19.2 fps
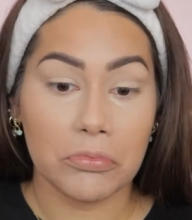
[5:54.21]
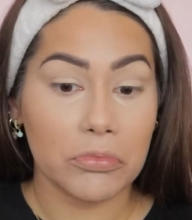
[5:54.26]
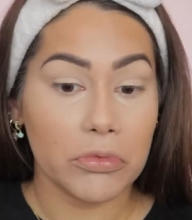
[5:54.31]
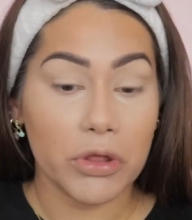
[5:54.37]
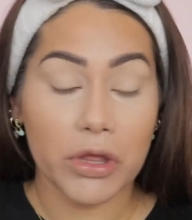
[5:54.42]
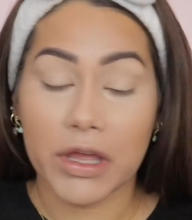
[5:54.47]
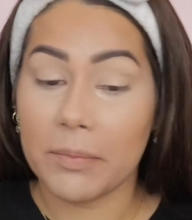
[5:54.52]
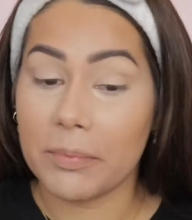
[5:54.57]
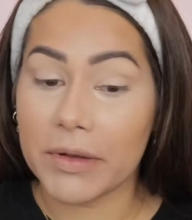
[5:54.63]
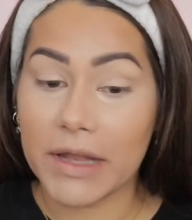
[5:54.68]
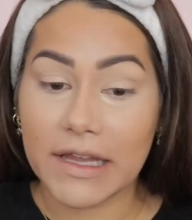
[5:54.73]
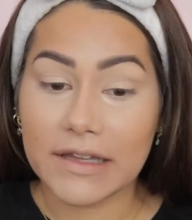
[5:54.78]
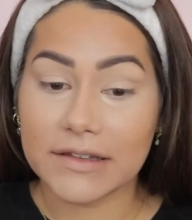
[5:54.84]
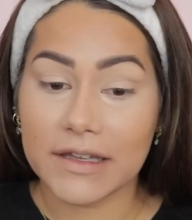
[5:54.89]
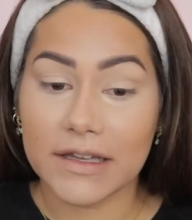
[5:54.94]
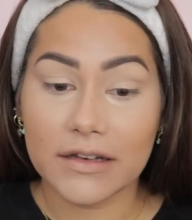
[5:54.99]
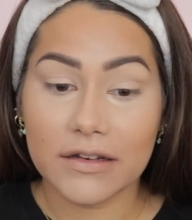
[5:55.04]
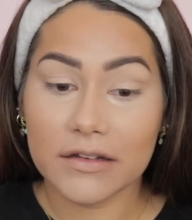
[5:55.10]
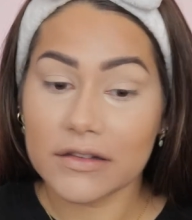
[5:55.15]
You could
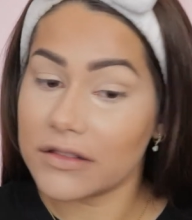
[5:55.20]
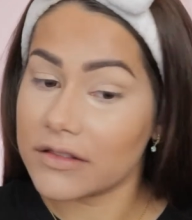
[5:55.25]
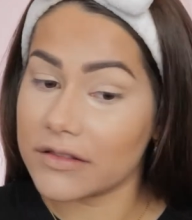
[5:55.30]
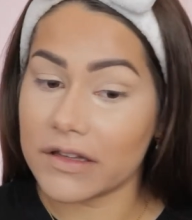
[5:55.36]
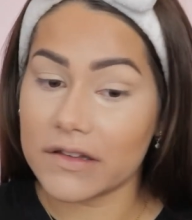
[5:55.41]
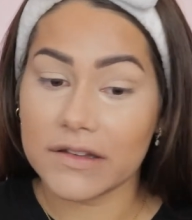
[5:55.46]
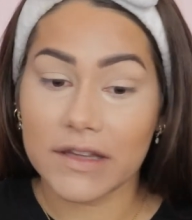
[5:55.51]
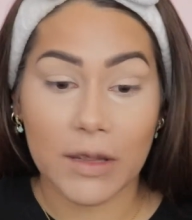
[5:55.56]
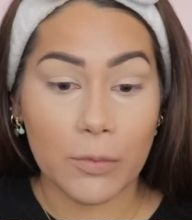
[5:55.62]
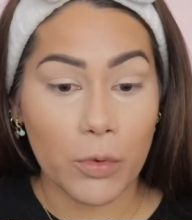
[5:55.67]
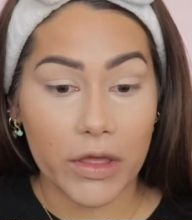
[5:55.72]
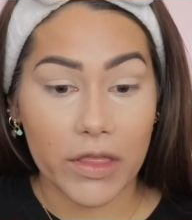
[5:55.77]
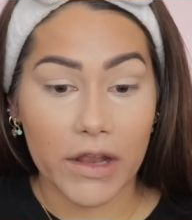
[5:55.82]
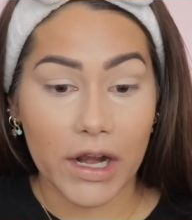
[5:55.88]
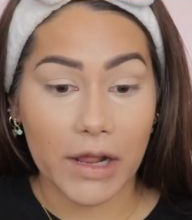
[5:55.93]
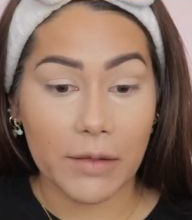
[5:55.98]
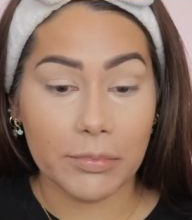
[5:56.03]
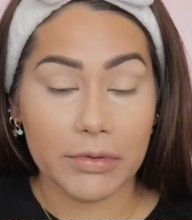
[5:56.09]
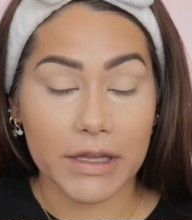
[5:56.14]
place it the same way
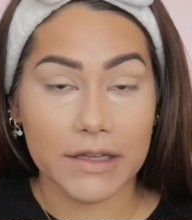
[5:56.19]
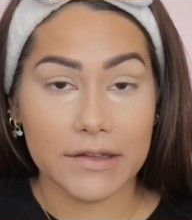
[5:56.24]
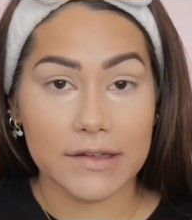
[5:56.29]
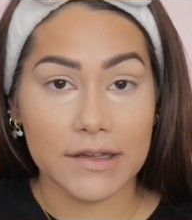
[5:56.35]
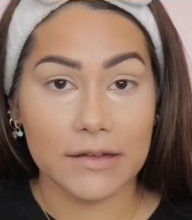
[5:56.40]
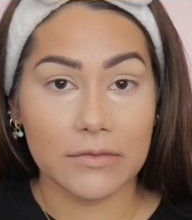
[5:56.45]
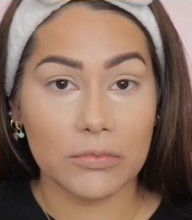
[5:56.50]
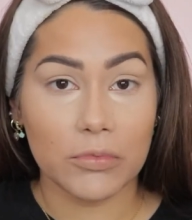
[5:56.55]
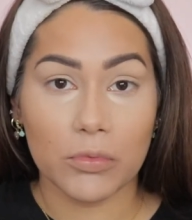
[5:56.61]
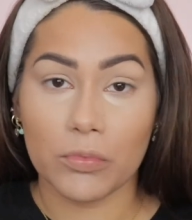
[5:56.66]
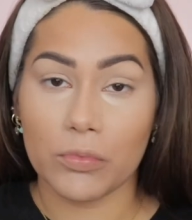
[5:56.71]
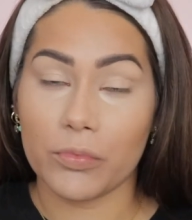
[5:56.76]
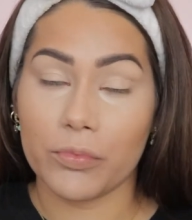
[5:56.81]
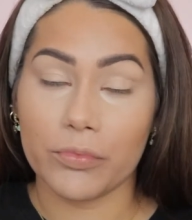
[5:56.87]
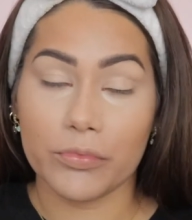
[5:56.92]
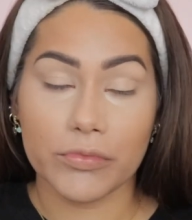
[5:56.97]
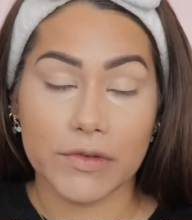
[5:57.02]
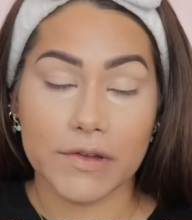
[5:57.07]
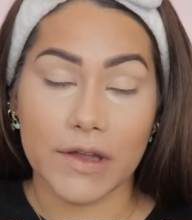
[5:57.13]
that I place it.
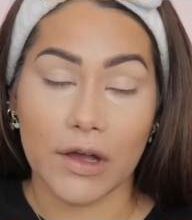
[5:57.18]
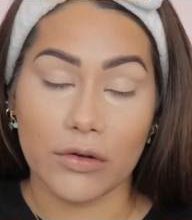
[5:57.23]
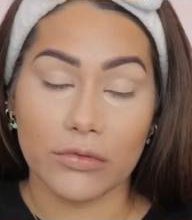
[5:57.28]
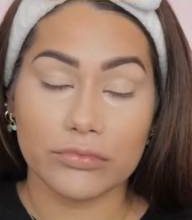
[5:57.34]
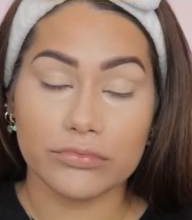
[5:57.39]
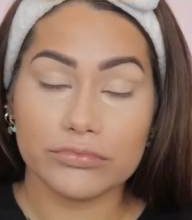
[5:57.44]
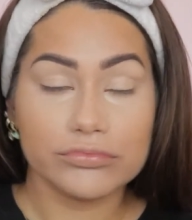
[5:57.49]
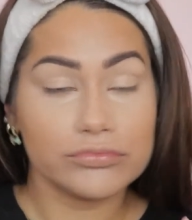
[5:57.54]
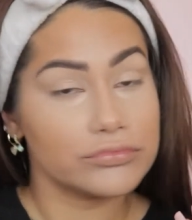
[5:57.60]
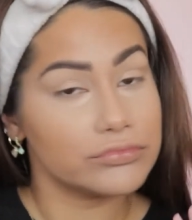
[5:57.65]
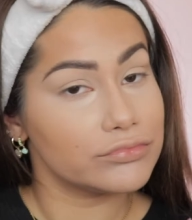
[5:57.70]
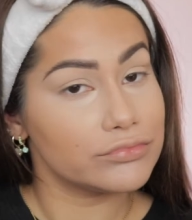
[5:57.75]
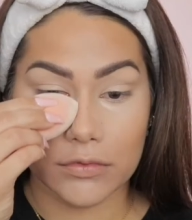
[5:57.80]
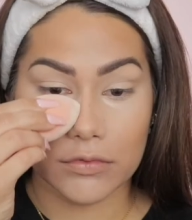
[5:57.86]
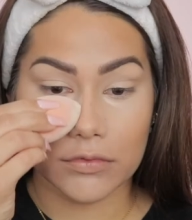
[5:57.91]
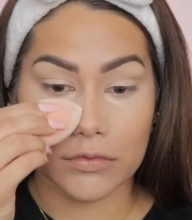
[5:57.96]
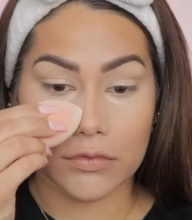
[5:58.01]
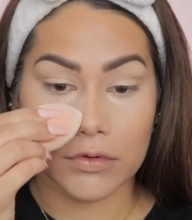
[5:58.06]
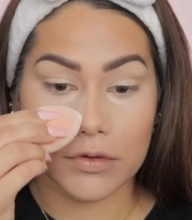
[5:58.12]

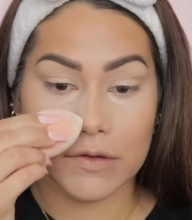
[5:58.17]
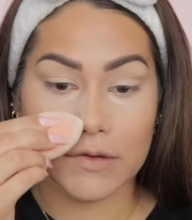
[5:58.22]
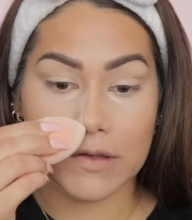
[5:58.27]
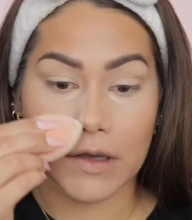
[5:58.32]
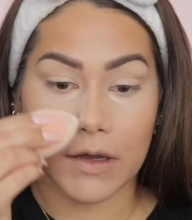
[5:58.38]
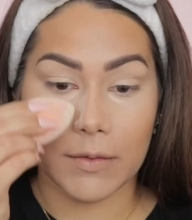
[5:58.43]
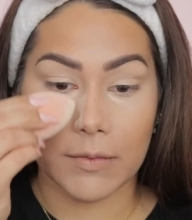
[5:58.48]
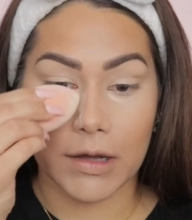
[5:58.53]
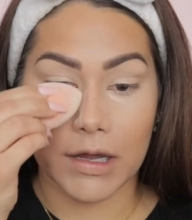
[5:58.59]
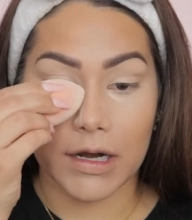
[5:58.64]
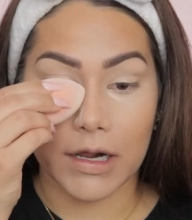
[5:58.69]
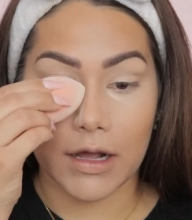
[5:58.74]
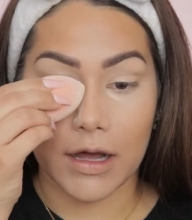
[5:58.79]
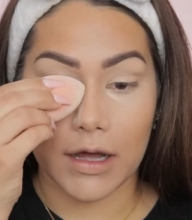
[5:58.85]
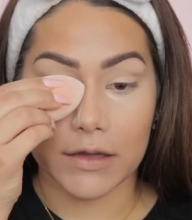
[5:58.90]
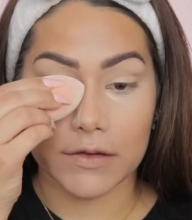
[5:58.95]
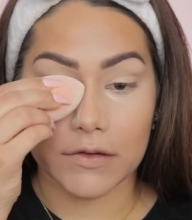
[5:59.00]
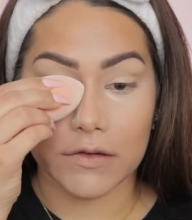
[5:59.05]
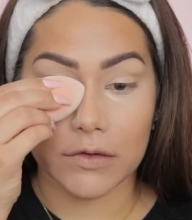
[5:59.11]
So I'm gonna
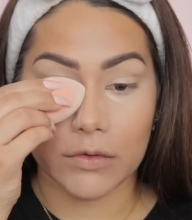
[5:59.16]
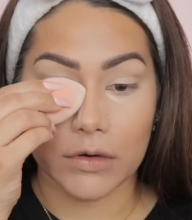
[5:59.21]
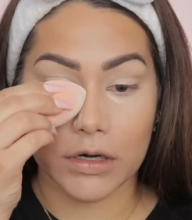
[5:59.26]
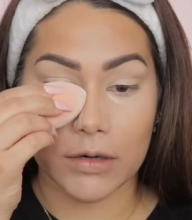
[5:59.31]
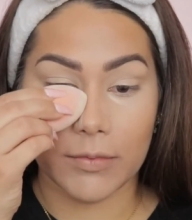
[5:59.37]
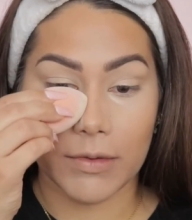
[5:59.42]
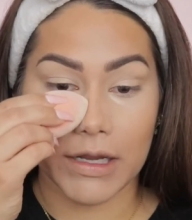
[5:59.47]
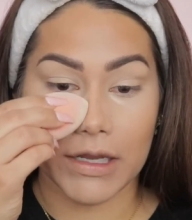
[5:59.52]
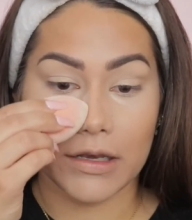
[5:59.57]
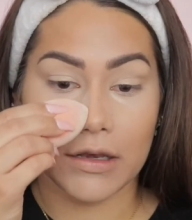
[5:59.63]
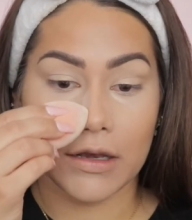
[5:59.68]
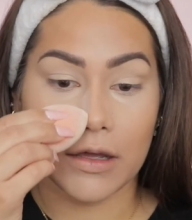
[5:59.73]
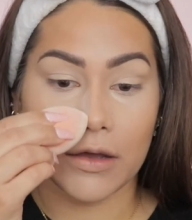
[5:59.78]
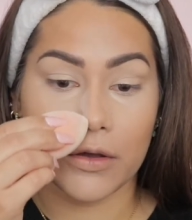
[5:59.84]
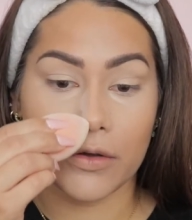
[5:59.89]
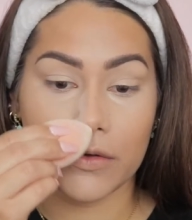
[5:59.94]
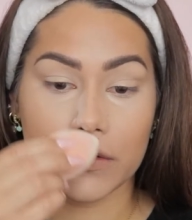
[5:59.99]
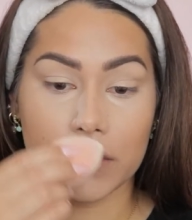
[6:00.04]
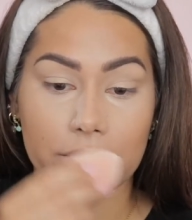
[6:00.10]
contour my
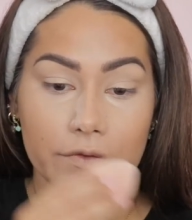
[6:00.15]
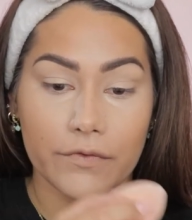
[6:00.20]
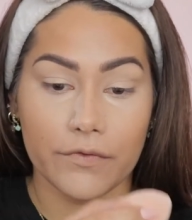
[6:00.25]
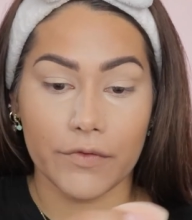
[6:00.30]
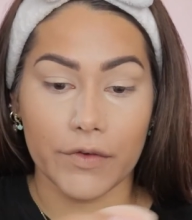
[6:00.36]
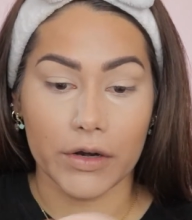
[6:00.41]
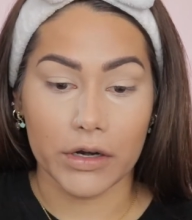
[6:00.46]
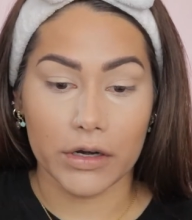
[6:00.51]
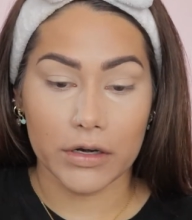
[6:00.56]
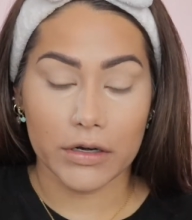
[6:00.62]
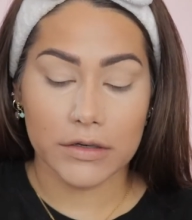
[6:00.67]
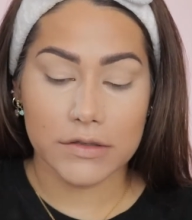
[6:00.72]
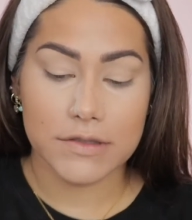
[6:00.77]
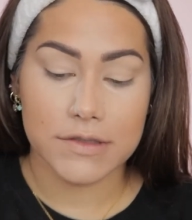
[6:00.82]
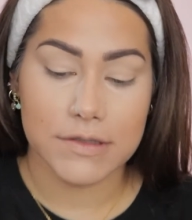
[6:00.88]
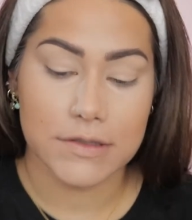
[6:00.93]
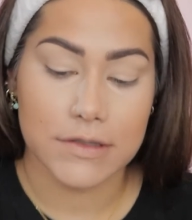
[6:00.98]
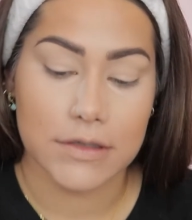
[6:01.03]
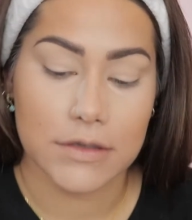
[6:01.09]
nose
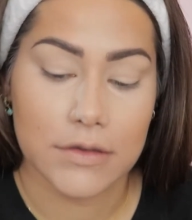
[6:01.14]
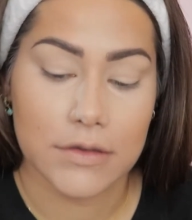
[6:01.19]
first.